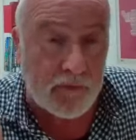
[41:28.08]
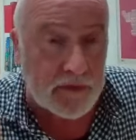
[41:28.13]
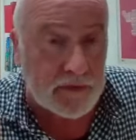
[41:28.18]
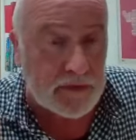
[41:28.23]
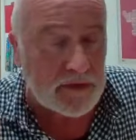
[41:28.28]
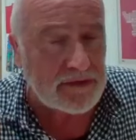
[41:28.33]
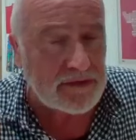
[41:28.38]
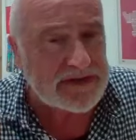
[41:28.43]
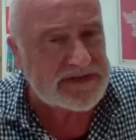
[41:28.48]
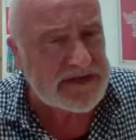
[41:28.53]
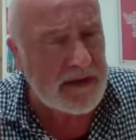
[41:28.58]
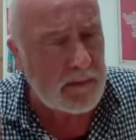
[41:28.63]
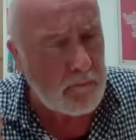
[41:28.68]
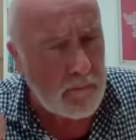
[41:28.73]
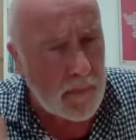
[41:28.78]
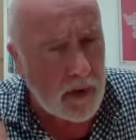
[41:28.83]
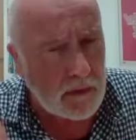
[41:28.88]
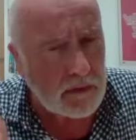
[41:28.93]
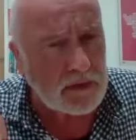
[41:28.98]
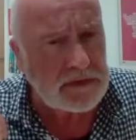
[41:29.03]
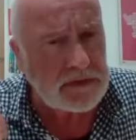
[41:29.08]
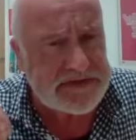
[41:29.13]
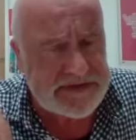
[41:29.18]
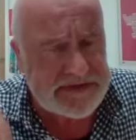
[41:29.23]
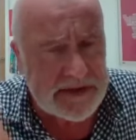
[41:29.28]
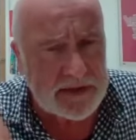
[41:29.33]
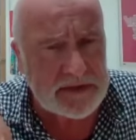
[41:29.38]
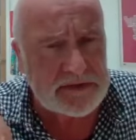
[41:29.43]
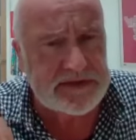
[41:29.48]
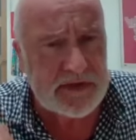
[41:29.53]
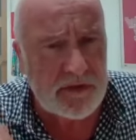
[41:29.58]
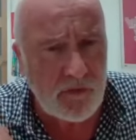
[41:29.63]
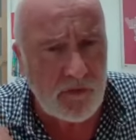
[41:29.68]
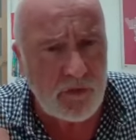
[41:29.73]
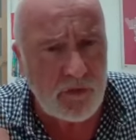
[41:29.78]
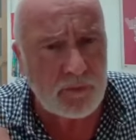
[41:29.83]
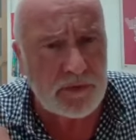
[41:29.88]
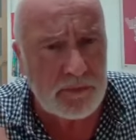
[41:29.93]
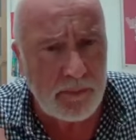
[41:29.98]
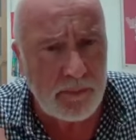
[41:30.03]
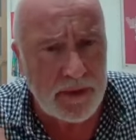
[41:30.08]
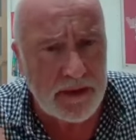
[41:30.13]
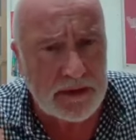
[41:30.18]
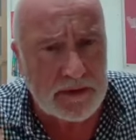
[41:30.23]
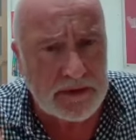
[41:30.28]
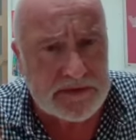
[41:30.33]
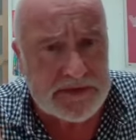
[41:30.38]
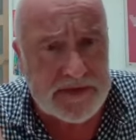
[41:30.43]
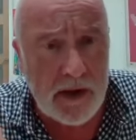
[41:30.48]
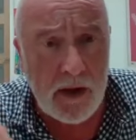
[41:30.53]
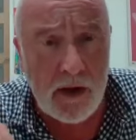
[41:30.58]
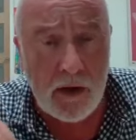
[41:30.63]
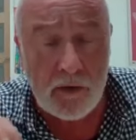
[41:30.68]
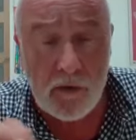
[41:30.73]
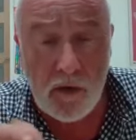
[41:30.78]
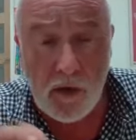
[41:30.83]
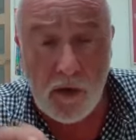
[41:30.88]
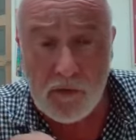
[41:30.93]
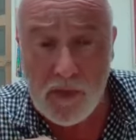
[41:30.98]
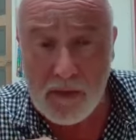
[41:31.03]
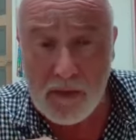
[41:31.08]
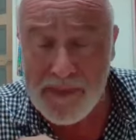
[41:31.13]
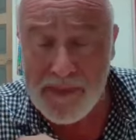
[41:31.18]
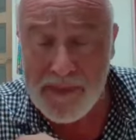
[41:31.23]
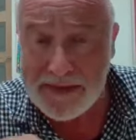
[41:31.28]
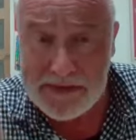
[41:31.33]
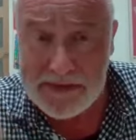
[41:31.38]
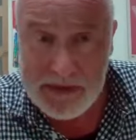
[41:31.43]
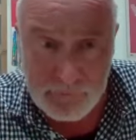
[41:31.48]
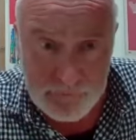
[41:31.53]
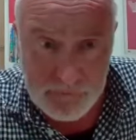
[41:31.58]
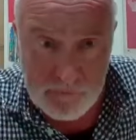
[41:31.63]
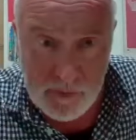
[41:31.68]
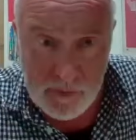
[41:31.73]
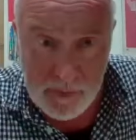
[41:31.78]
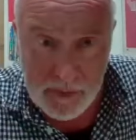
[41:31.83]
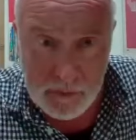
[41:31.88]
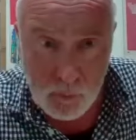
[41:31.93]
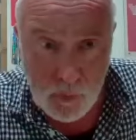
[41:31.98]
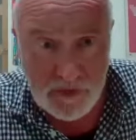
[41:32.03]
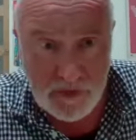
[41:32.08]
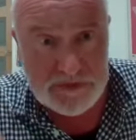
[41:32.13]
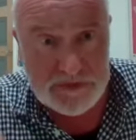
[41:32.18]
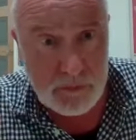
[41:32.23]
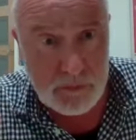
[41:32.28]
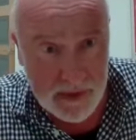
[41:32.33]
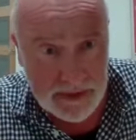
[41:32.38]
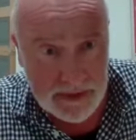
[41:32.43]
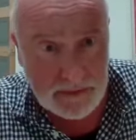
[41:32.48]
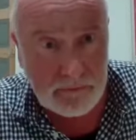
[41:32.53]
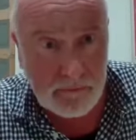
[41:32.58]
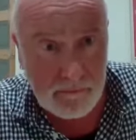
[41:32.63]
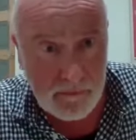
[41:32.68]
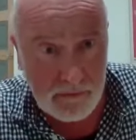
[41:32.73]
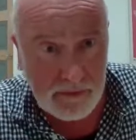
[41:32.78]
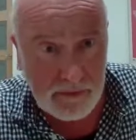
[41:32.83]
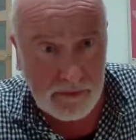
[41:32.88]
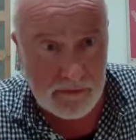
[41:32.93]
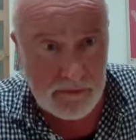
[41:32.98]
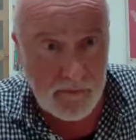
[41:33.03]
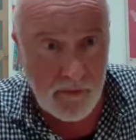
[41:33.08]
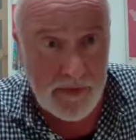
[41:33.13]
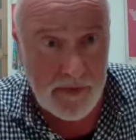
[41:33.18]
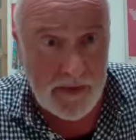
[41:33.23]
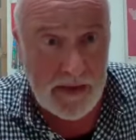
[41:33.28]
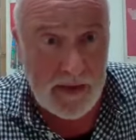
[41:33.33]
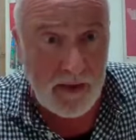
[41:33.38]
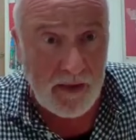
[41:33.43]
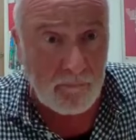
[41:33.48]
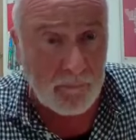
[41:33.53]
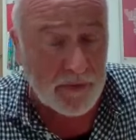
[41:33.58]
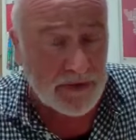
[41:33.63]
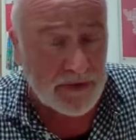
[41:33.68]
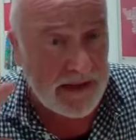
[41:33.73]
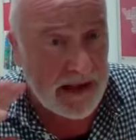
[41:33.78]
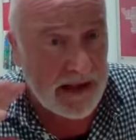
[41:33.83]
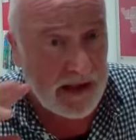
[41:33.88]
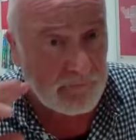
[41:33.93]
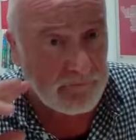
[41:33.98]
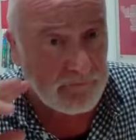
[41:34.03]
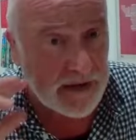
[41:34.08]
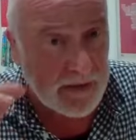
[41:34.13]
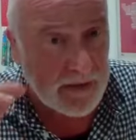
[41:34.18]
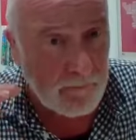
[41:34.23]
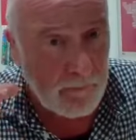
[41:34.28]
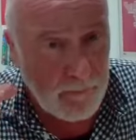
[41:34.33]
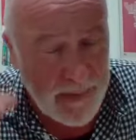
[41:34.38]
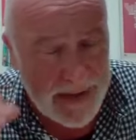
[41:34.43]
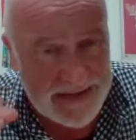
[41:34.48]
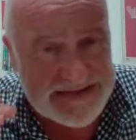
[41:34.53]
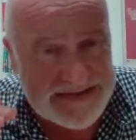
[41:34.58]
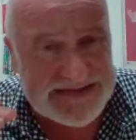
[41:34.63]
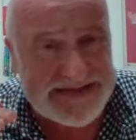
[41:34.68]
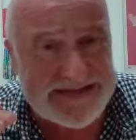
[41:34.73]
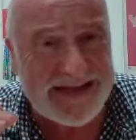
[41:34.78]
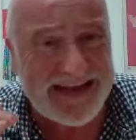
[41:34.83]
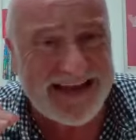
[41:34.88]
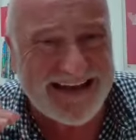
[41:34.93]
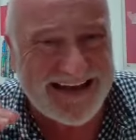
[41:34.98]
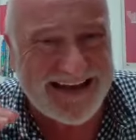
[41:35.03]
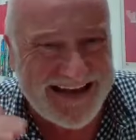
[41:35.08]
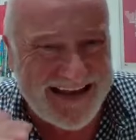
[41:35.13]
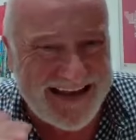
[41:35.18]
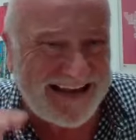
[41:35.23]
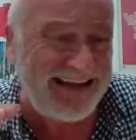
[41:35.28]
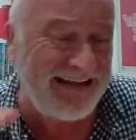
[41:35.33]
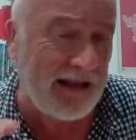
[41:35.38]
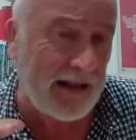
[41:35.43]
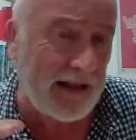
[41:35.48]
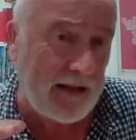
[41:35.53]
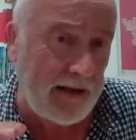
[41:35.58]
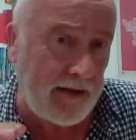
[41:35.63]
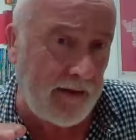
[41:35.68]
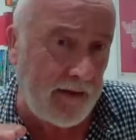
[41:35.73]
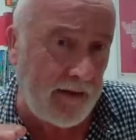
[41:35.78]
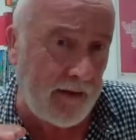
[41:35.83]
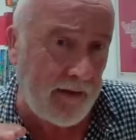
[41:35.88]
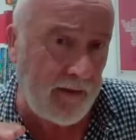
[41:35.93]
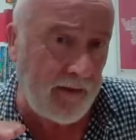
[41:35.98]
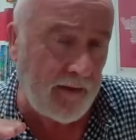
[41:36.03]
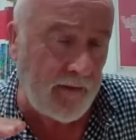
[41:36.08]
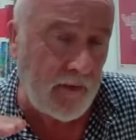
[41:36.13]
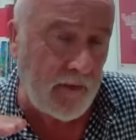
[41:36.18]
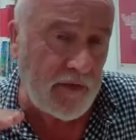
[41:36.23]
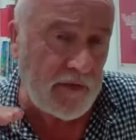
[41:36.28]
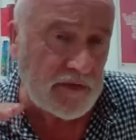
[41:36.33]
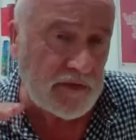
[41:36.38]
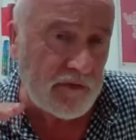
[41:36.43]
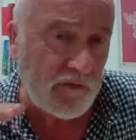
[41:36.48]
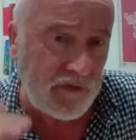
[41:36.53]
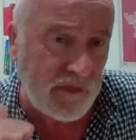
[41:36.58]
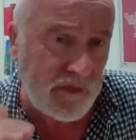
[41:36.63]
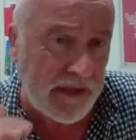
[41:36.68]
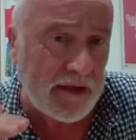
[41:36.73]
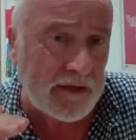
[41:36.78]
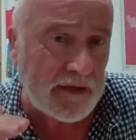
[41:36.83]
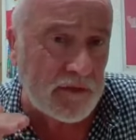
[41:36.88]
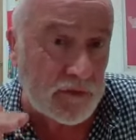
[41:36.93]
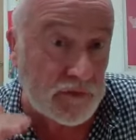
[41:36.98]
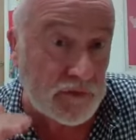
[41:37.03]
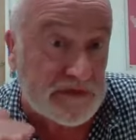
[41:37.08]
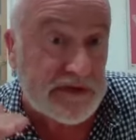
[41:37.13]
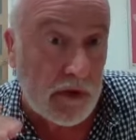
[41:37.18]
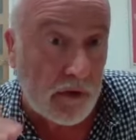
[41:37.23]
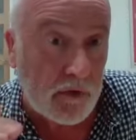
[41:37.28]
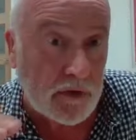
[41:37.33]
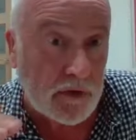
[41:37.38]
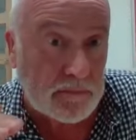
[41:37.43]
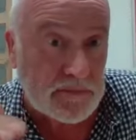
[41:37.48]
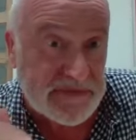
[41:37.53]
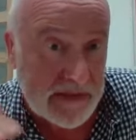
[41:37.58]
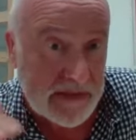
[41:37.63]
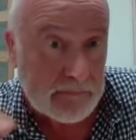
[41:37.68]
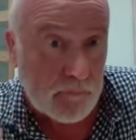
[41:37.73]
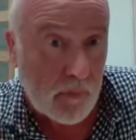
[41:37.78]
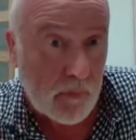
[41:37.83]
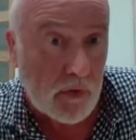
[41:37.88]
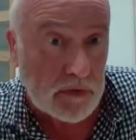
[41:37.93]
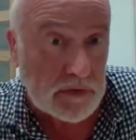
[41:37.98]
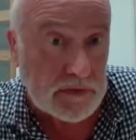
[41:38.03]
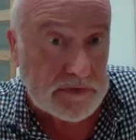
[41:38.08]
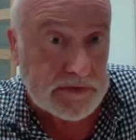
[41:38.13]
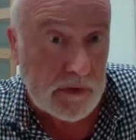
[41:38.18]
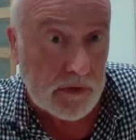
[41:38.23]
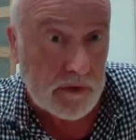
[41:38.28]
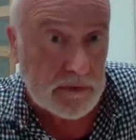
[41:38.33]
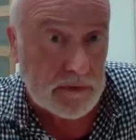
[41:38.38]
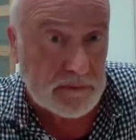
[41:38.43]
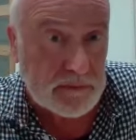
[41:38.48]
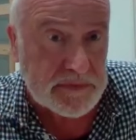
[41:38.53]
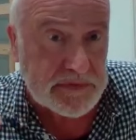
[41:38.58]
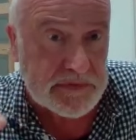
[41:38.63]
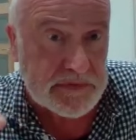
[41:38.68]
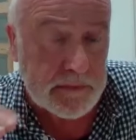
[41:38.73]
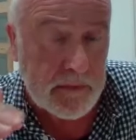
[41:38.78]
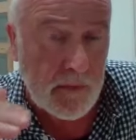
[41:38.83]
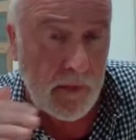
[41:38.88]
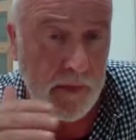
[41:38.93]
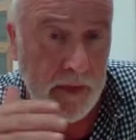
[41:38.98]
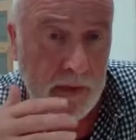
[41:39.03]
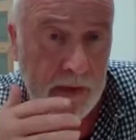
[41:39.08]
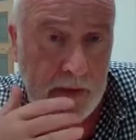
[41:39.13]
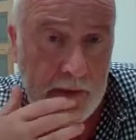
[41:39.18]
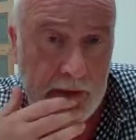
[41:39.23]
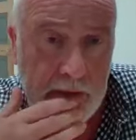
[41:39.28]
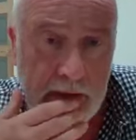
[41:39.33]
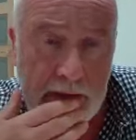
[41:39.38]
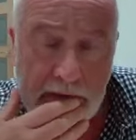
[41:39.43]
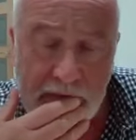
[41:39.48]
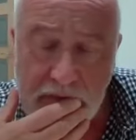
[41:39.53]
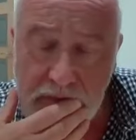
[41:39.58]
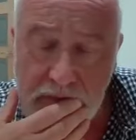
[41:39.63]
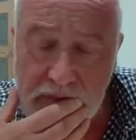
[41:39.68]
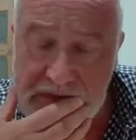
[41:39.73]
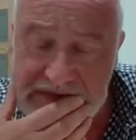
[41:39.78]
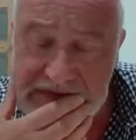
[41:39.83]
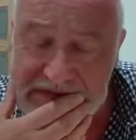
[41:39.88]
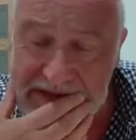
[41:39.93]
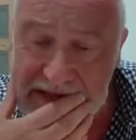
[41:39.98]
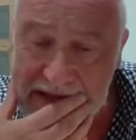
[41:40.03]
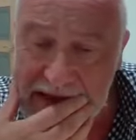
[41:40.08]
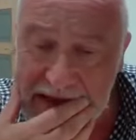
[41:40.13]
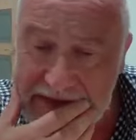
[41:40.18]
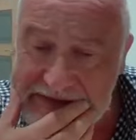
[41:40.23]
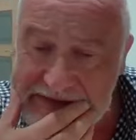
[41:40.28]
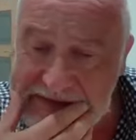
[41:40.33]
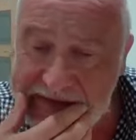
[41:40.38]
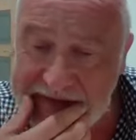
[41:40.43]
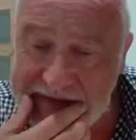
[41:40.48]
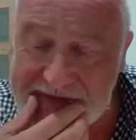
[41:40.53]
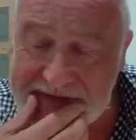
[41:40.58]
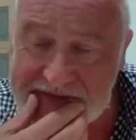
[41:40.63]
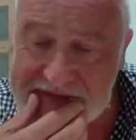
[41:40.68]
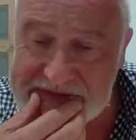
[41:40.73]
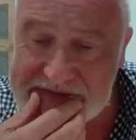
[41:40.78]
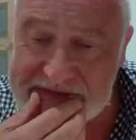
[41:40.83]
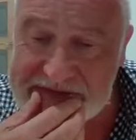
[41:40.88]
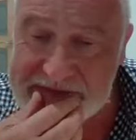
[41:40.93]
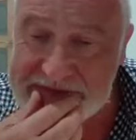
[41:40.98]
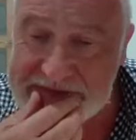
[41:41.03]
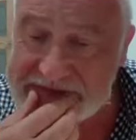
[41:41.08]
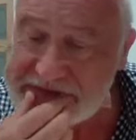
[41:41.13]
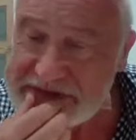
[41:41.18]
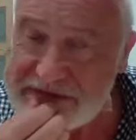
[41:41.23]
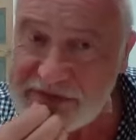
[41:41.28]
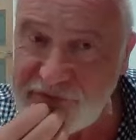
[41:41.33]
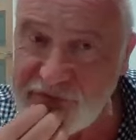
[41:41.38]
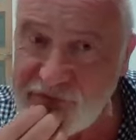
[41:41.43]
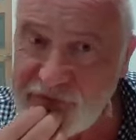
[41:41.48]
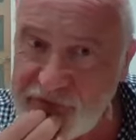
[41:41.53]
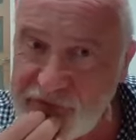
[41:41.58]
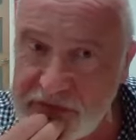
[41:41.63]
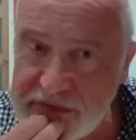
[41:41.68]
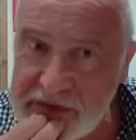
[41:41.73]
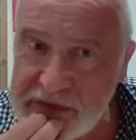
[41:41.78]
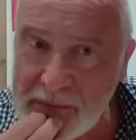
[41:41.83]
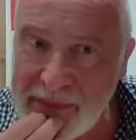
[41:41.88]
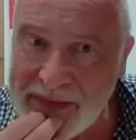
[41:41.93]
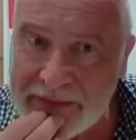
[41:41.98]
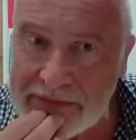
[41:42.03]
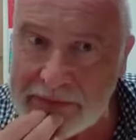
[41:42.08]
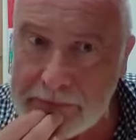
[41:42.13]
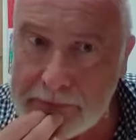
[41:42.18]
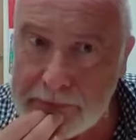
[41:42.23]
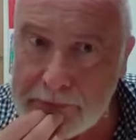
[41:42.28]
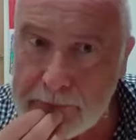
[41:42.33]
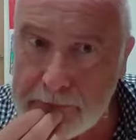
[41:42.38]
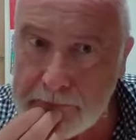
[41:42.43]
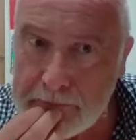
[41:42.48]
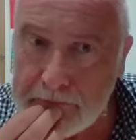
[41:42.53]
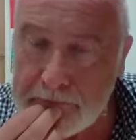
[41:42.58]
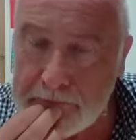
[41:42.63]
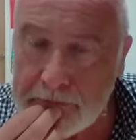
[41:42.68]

That there is a moral sense in human beings. Now, they may differ about what's right and wrong, but they have a capacity innately to think in those terms, in moral terms. And of course, that is, is fundamental